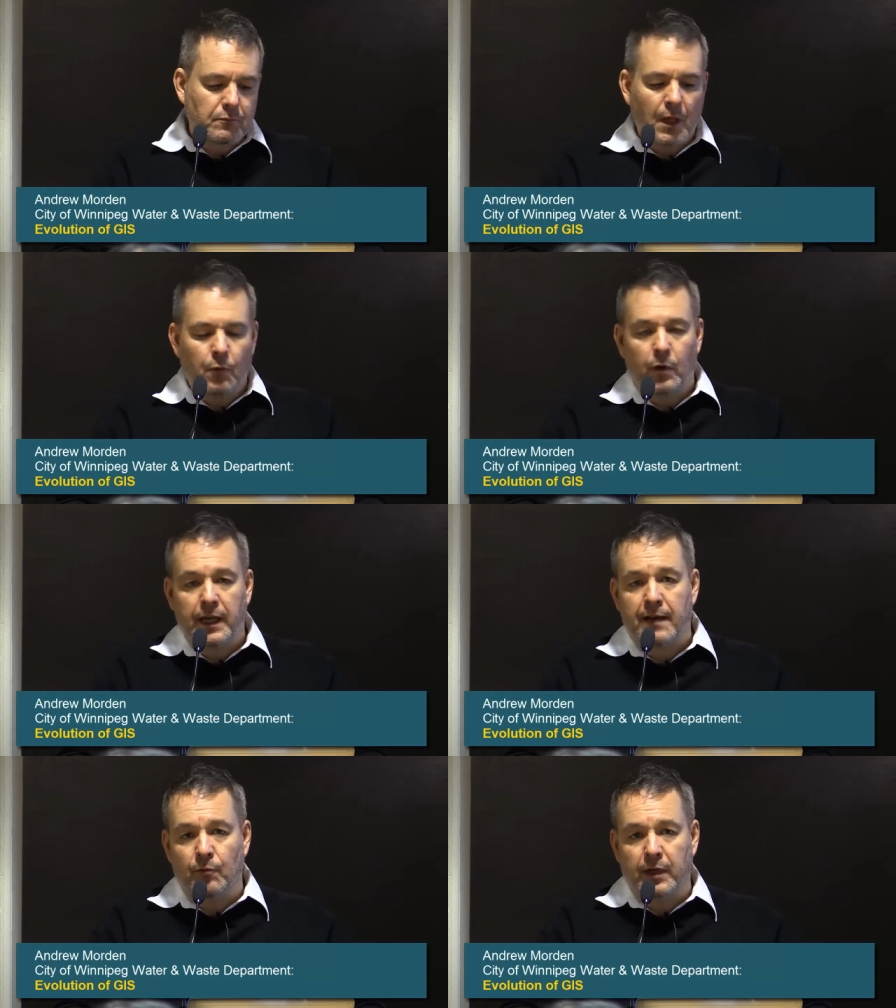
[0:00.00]
We
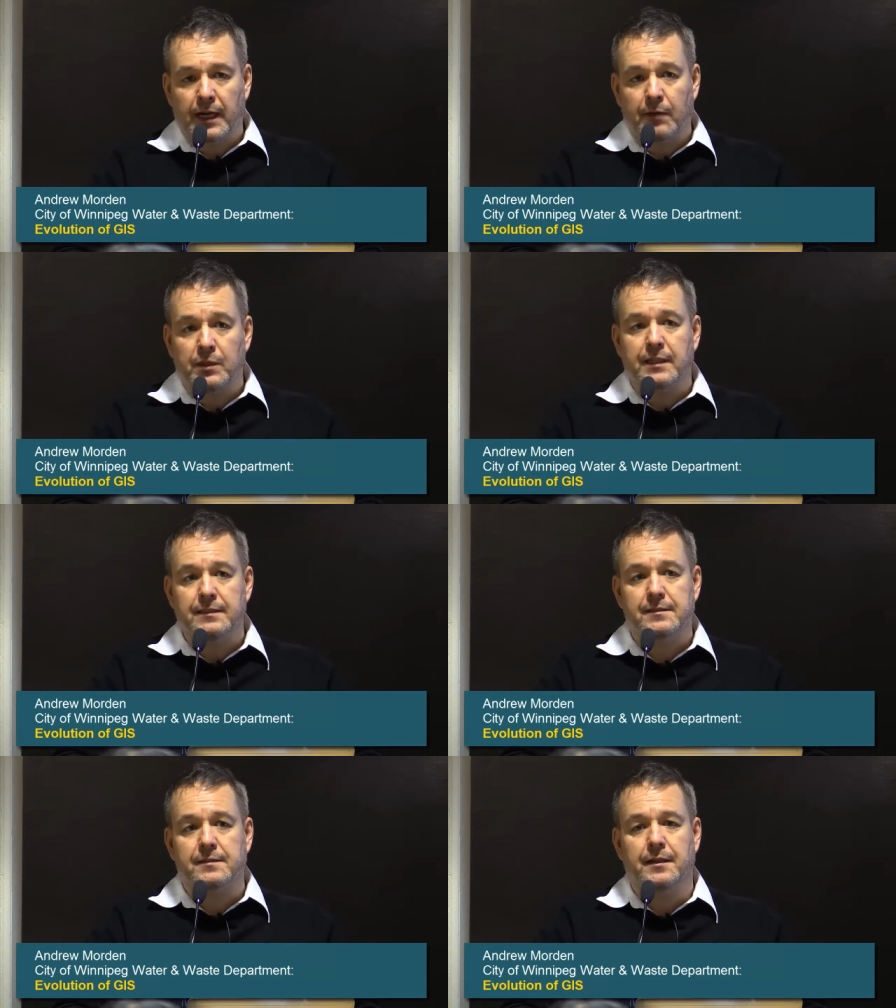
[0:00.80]
have what I would
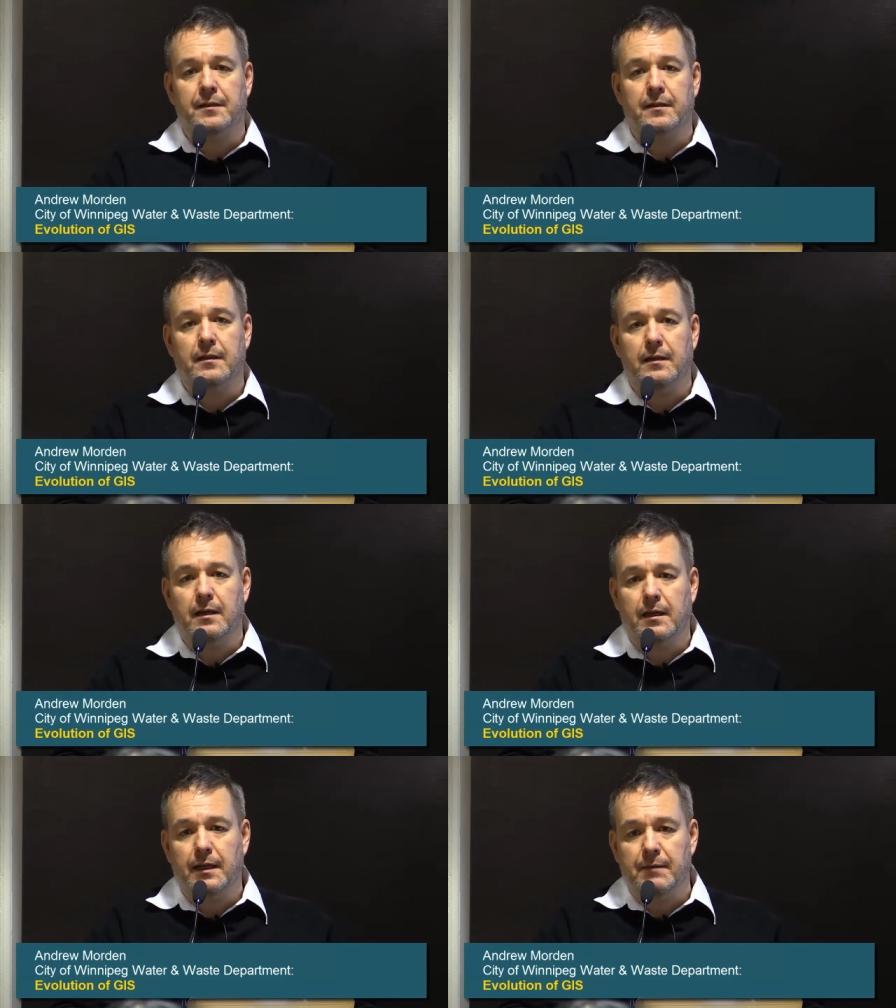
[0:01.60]
consider,
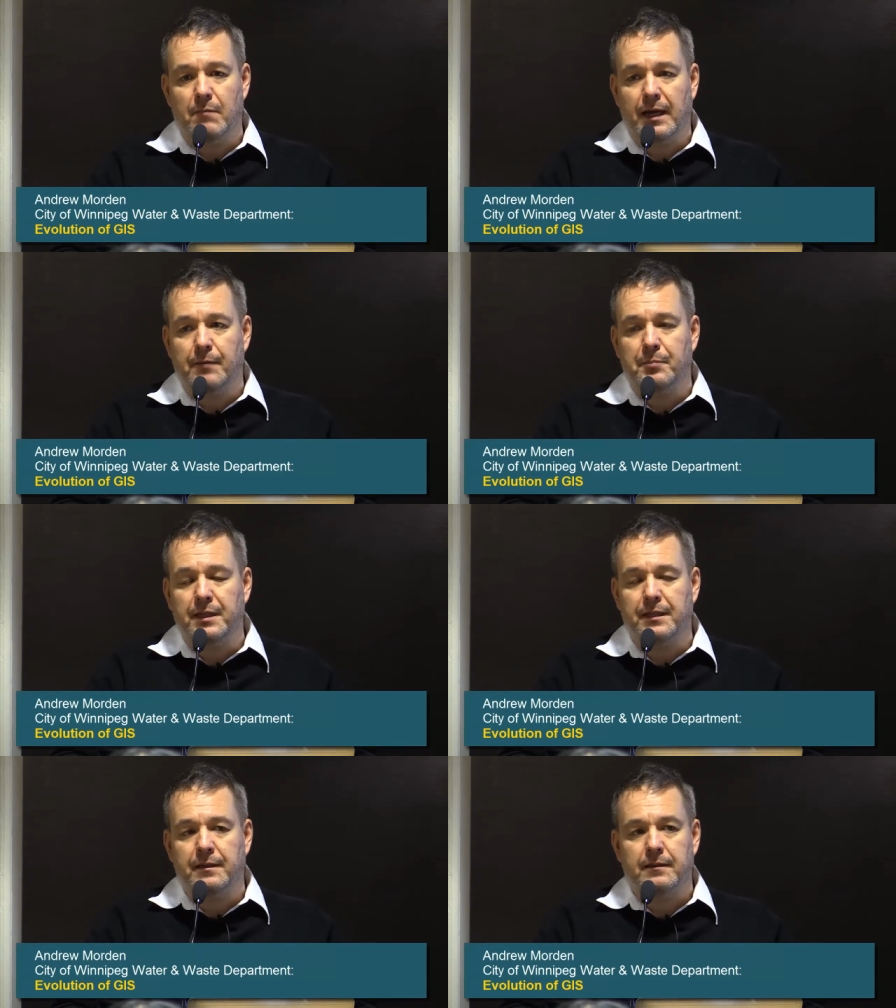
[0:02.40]
in my
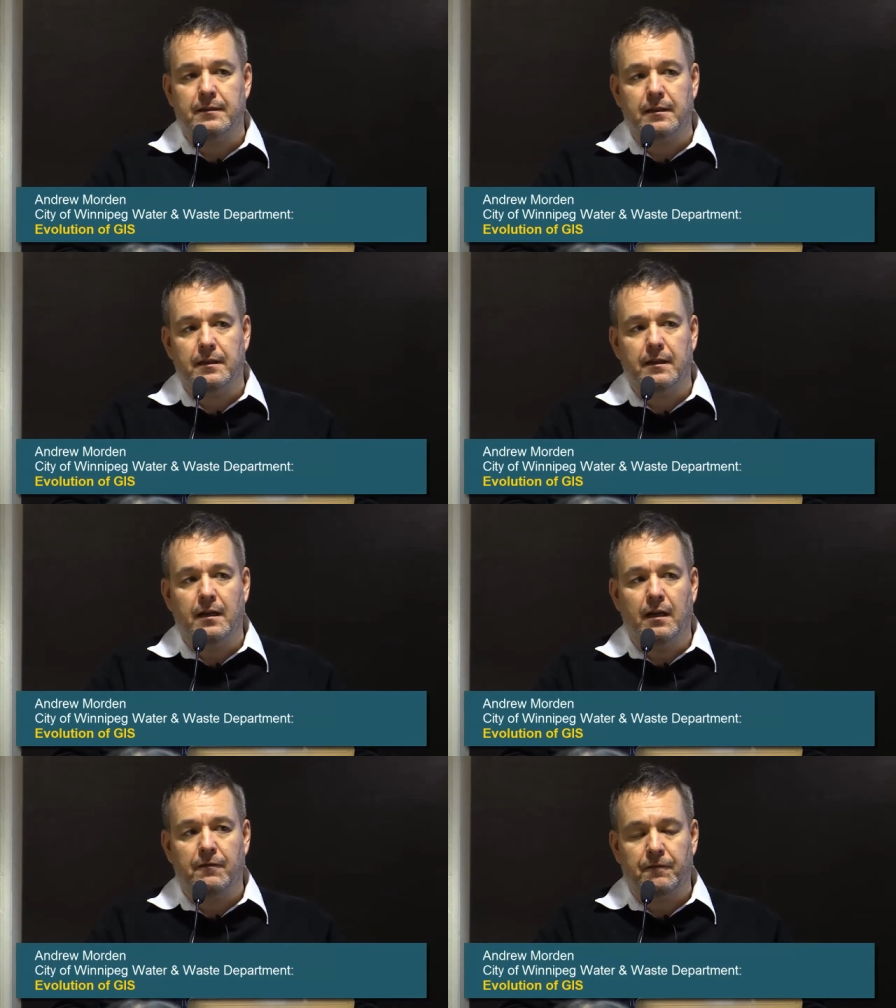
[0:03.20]
opinion,
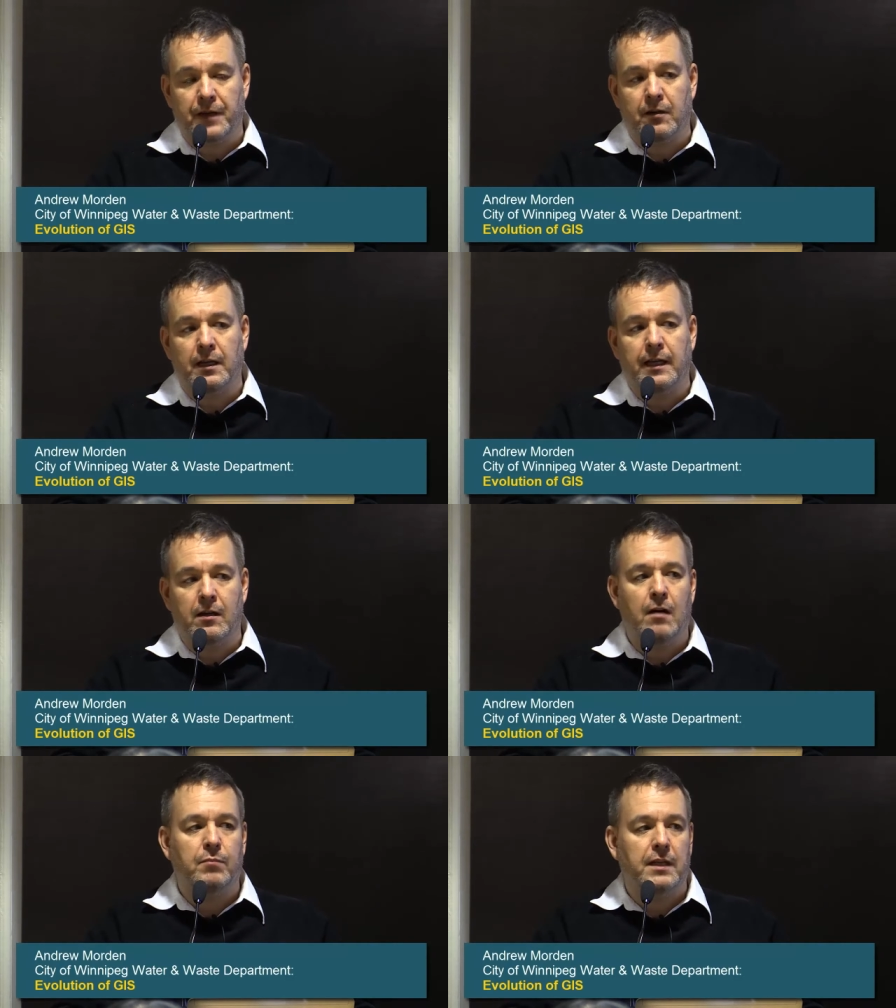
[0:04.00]
a fairly
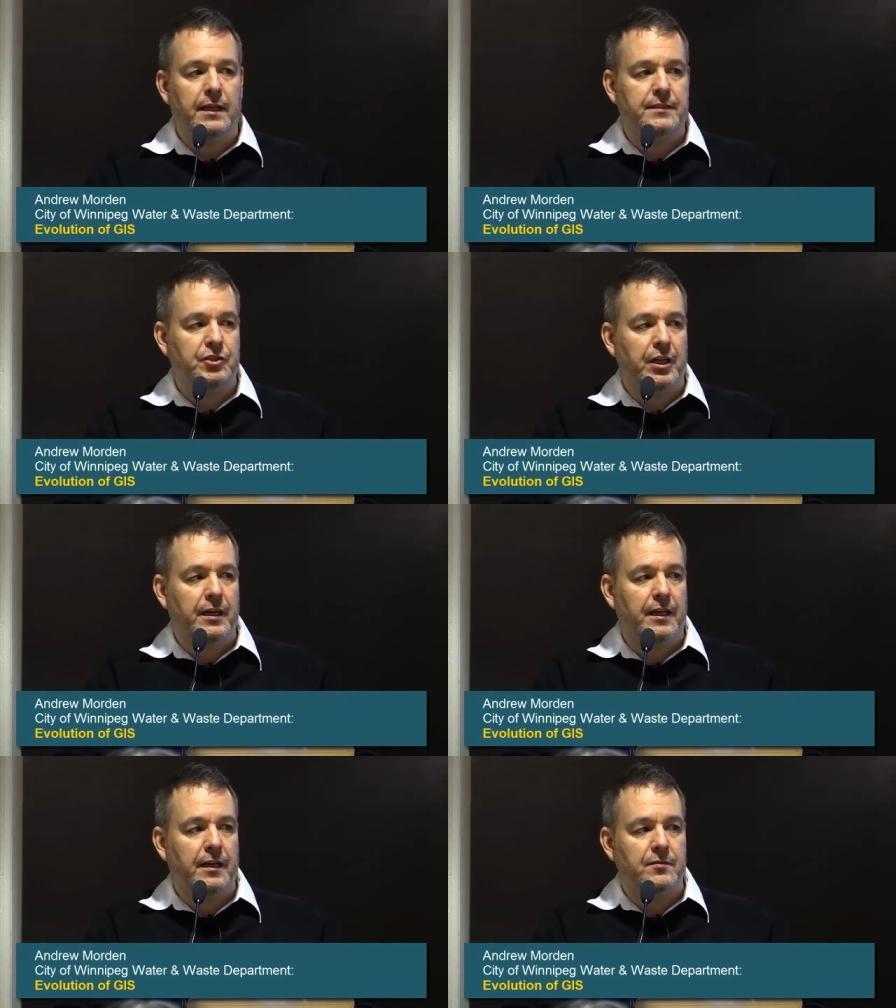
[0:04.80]
complex
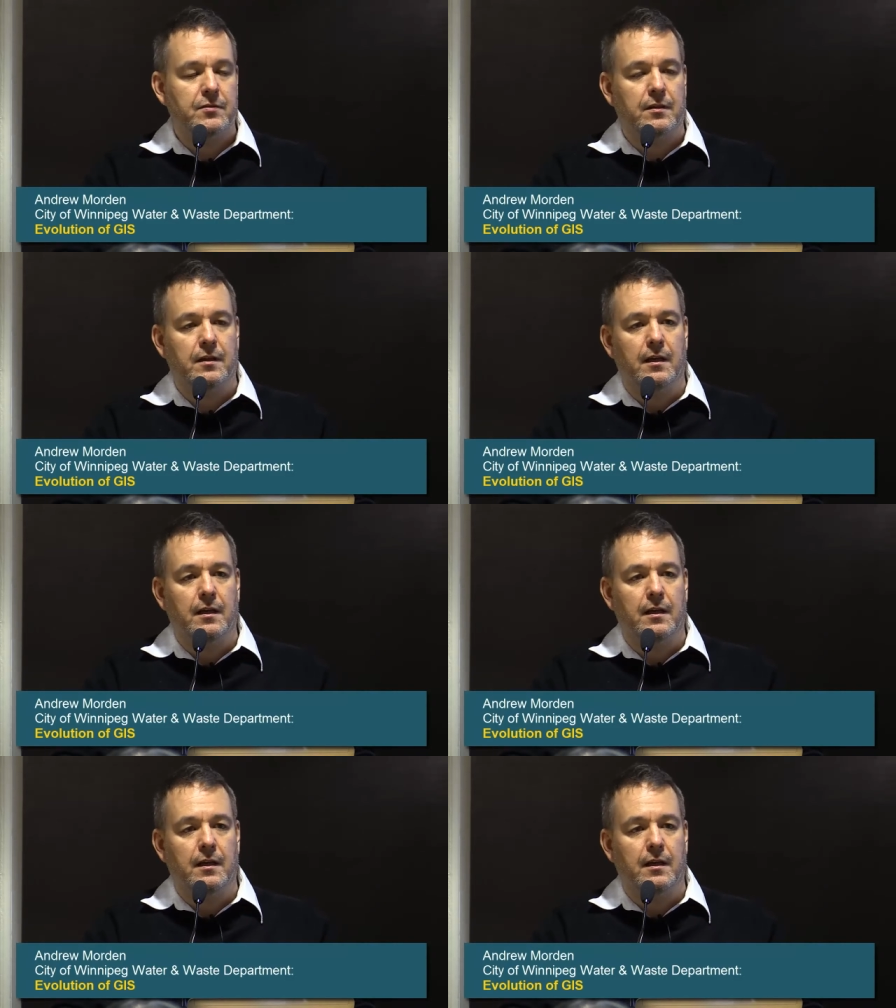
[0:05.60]
GIS.